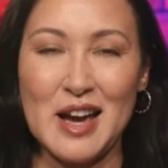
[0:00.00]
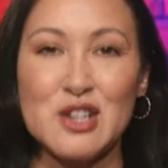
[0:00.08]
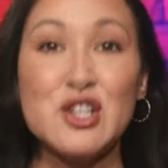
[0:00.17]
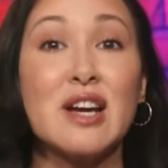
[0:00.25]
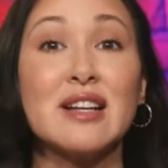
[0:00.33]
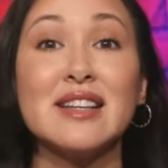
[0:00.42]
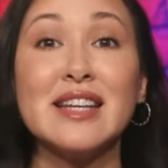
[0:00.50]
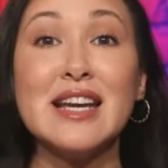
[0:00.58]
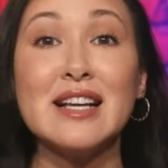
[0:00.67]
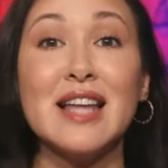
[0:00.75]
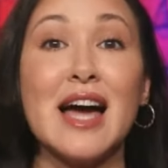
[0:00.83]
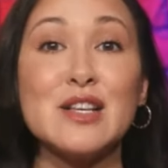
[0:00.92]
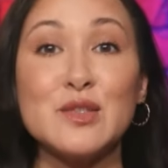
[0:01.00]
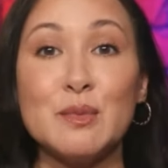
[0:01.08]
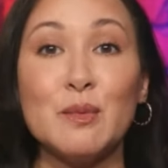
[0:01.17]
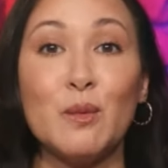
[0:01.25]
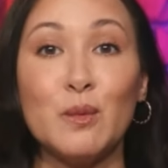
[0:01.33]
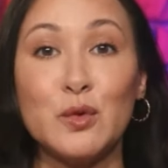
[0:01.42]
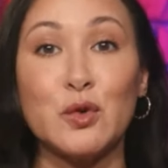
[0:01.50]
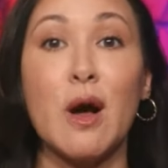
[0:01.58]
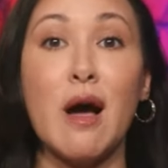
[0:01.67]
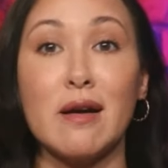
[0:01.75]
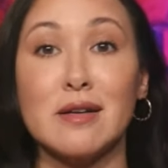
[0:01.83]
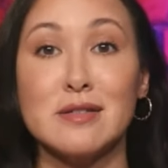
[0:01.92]
She's going to legalize
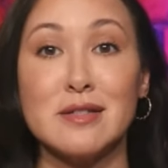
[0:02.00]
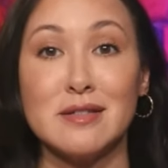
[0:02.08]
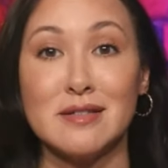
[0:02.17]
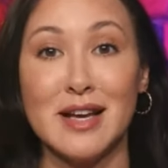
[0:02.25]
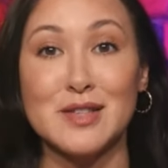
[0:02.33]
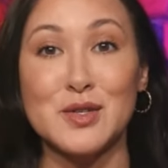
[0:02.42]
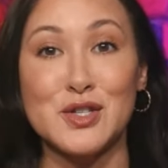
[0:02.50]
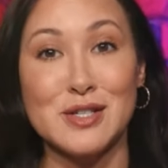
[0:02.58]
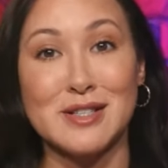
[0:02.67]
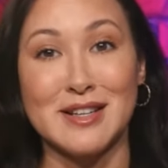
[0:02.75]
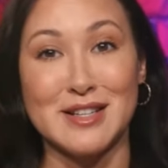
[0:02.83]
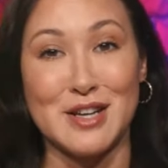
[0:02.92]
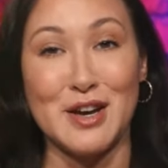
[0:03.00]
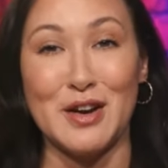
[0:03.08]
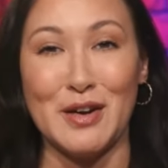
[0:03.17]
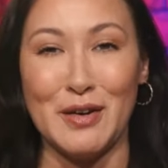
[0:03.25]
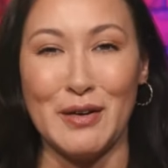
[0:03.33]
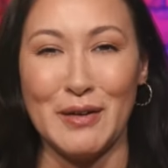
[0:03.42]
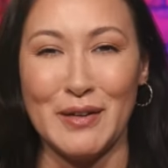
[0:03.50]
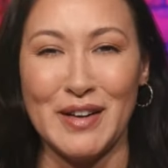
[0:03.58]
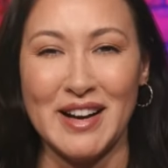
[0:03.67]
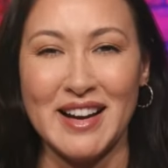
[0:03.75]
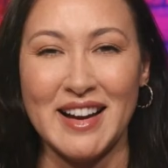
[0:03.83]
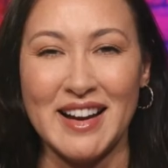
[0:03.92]
drugs. That's what she's going to
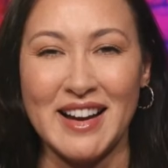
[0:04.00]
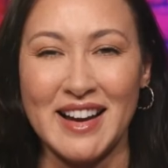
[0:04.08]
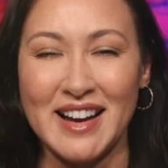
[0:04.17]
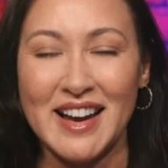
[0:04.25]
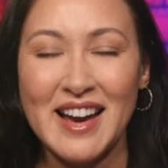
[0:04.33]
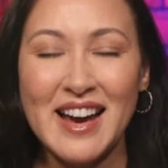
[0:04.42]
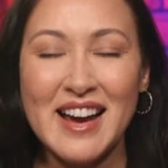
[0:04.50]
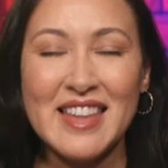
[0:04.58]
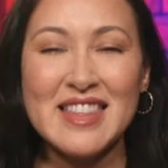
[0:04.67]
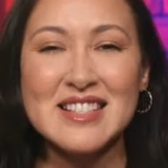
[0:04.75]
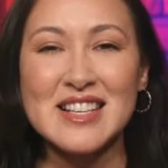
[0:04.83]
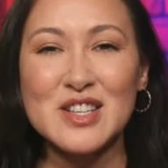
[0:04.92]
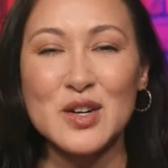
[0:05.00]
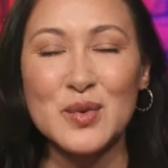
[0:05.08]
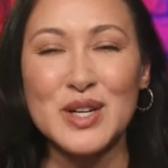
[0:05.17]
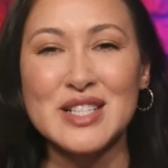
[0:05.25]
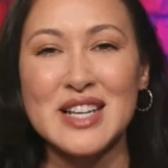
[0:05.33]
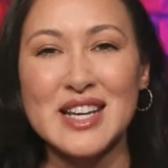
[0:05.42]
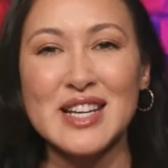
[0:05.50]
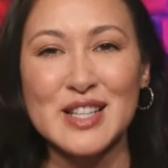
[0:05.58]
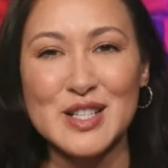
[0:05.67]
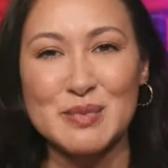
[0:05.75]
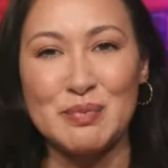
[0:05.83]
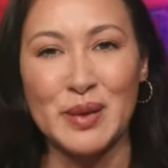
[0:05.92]
do. This is her
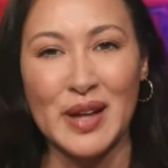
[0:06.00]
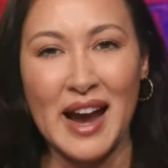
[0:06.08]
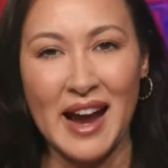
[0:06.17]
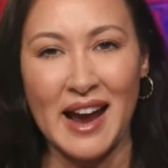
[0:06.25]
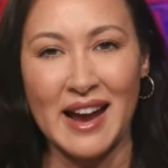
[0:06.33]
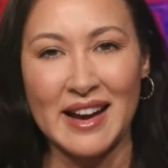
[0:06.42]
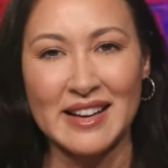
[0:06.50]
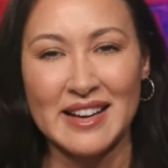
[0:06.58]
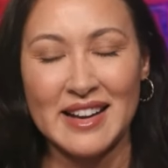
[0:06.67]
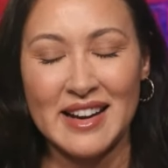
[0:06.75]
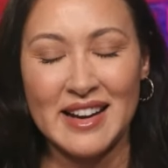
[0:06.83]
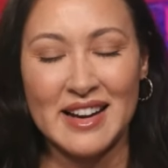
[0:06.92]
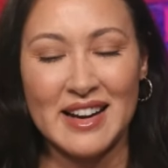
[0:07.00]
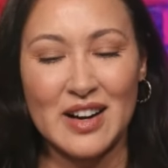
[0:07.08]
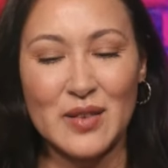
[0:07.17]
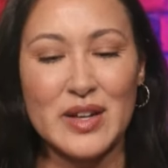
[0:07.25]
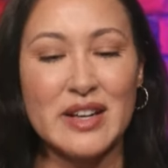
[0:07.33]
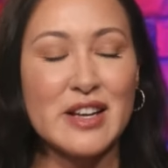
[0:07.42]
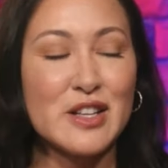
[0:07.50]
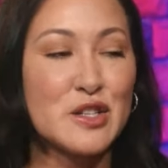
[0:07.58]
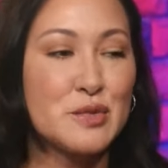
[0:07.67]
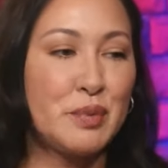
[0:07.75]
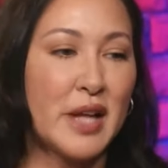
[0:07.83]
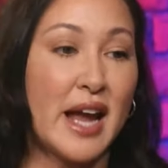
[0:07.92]
ridiculous plan. Her
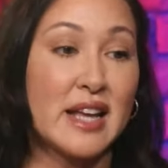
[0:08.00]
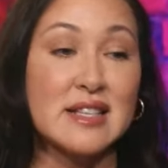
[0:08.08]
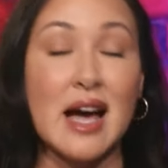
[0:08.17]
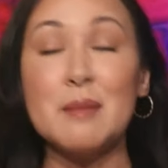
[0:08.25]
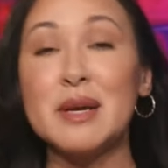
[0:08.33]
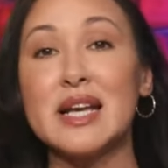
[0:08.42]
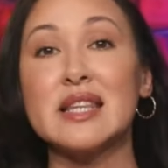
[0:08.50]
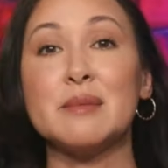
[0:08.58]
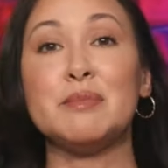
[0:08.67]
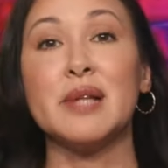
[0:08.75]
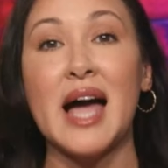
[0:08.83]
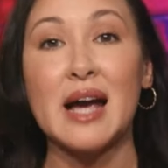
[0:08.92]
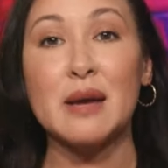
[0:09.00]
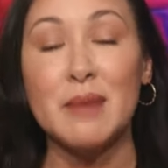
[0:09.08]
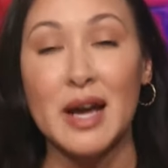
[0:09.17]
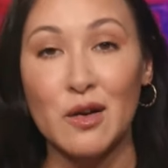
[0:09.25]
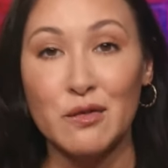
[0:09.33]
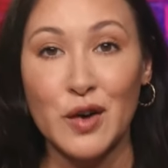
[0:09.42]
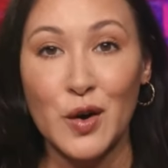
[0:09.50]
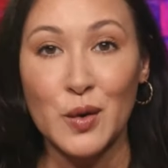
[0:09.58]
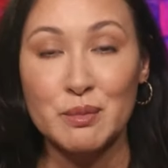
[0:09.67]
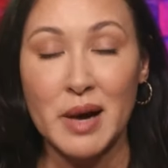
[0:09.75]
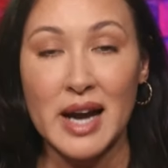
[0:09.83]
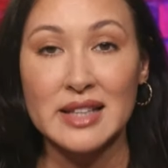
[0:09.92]
ridiculous plan is, I'm going to get the black male
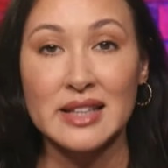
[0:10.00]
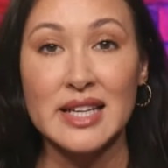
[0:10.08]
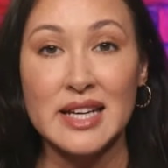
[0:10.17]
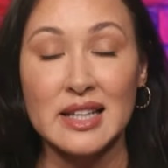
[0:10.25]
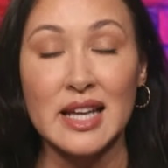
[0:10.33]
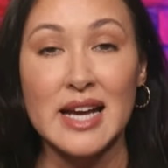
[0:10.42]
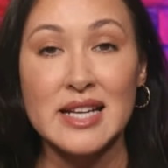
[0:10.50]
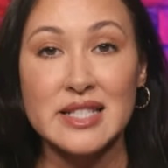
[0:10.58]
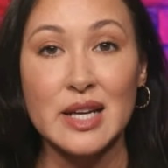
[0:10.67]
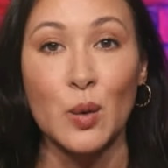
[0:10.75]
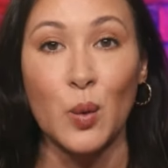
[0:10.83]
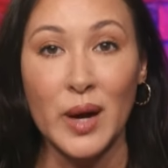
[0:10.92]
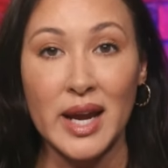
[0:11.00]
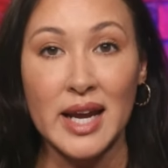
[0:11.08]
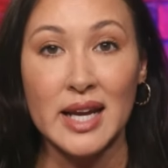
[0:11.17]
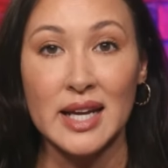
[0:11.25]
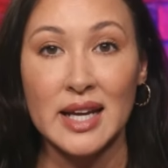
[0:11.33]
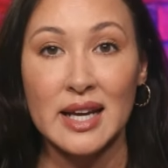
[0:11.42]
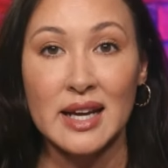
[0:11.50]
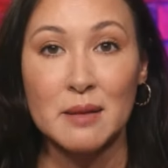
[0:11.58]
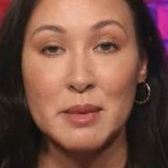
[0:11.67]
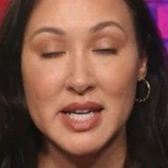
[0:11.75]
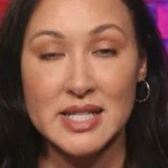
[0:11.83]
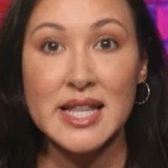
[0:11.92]
vote by legalizing weed,
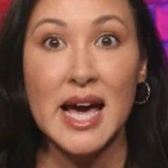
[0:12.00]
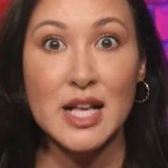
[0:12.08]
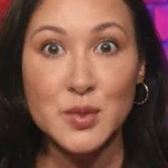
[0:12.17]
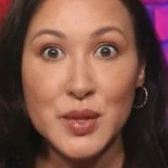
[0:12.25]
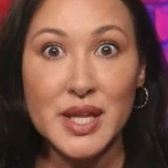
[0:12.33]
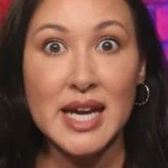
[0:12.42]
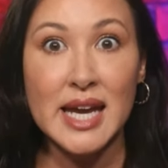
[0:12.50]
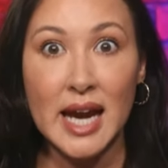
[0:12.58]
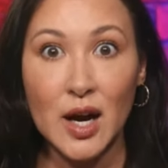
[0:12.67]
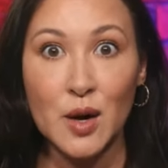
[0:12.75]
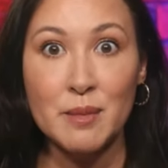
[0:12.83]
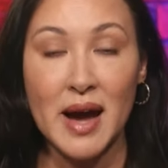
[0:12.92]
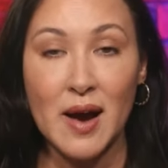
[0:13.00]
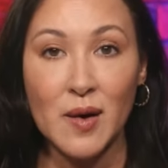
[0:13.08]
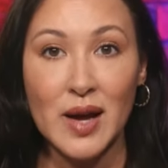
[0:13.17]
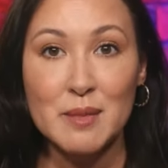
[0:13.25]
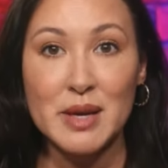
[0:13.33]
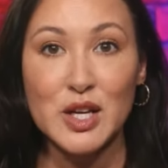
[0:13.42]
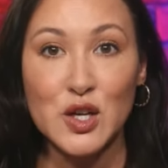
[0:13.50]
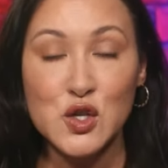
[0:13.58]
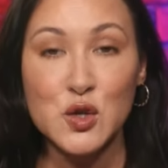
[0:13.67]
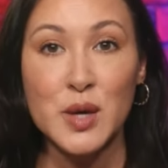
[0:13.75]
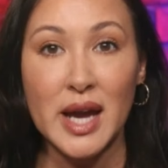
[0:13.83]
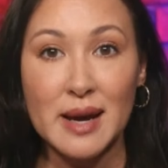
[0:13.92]
because that's what they care about. I mean, could
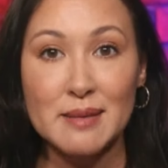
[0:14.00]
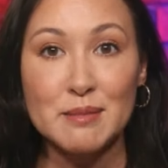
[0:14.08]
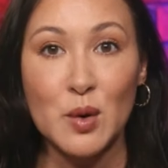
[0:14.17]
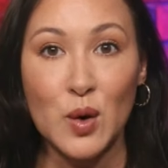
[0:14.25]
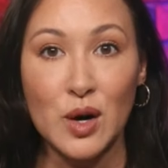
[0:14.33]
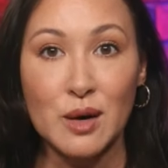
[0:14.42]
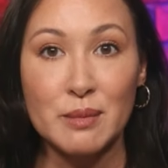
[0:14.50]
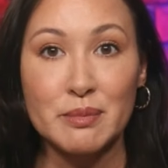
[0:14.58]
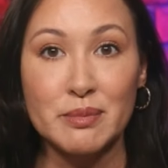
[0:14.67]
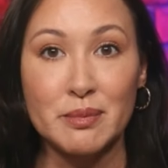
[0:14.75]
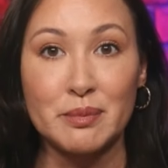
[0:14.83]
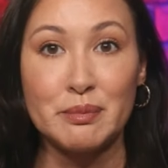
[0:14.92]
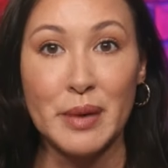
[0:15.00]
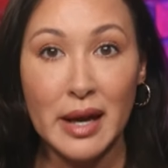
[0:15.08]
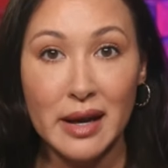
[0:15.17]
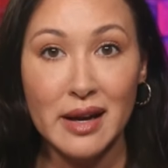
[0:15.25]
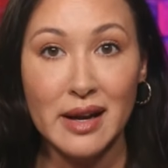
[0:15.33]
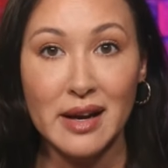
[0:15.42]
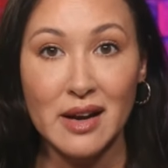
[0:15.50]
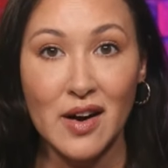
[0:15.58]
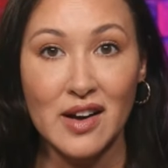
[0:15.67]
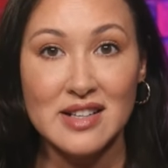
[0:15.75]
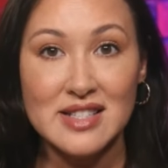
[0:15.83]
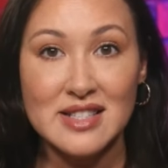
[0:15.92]
you get more bigoted,
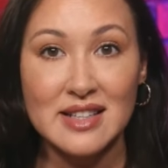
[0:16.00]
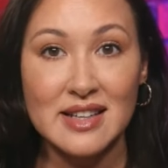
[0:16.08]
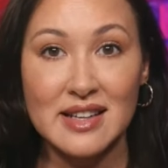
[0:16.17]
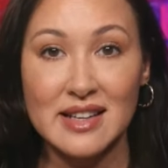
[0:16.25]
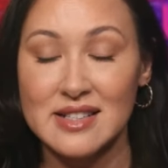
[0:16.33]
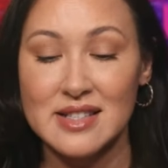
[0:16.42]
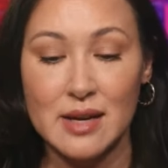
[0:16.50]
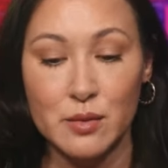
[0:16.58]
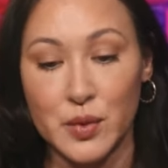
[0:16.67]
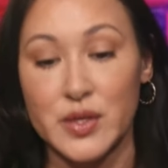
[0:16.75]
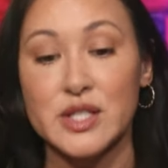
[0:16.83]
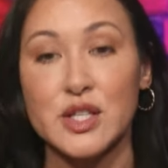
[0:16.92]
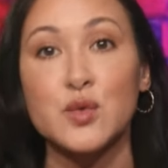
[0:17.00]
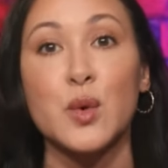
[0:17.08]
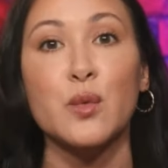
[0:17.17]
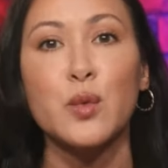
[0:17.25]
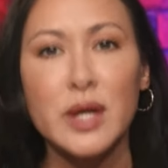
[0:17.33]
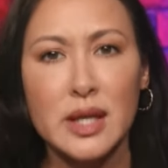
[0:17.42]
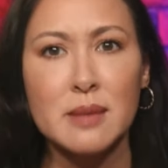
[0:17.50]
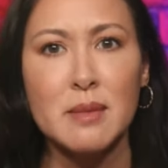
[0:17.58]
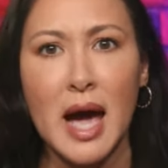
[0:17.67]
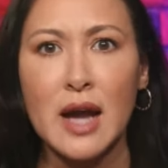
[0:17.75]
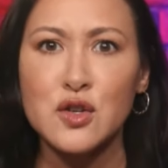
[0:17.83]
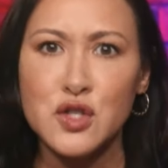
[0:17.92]
honestly, and say, well, this is what really
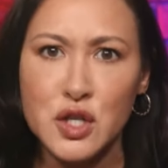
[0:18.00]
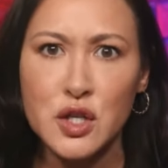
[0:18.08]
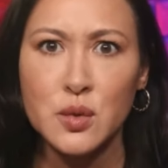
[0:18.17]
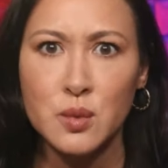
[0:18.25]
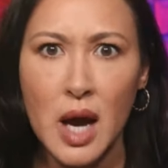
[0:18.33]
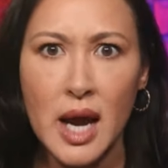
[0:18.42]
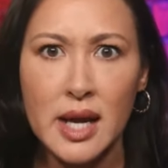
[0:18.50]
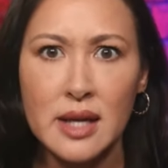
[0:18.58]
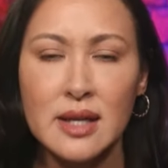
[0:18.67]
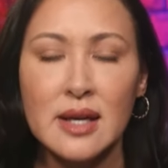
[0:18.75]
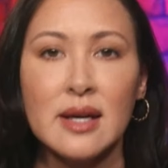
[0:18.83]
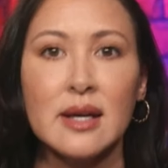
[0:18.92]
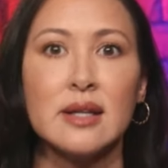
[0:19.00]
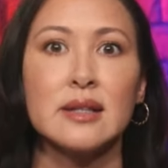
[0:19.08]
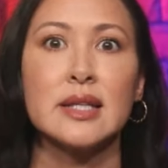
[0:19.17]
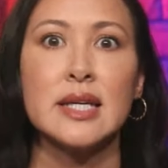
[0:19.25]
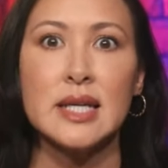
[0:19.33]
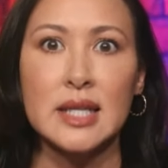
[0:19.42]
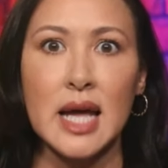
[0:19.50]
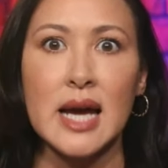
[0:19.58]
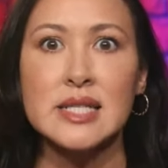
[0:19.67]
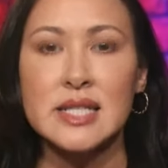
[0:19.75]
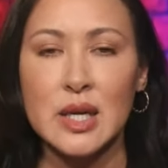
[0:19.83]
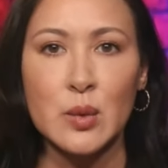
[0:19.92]
matters to you, right?
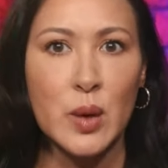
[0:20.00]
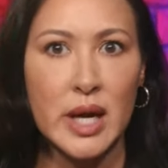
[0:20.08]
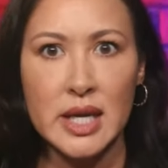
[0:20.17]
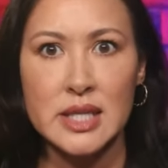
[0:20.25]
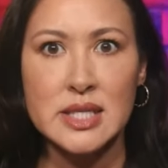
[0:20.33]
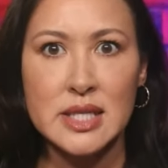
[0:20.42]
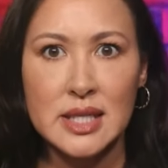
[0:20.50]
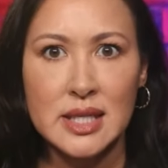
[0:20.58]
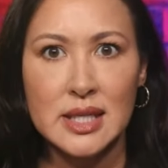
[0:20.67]
Legalizing weed.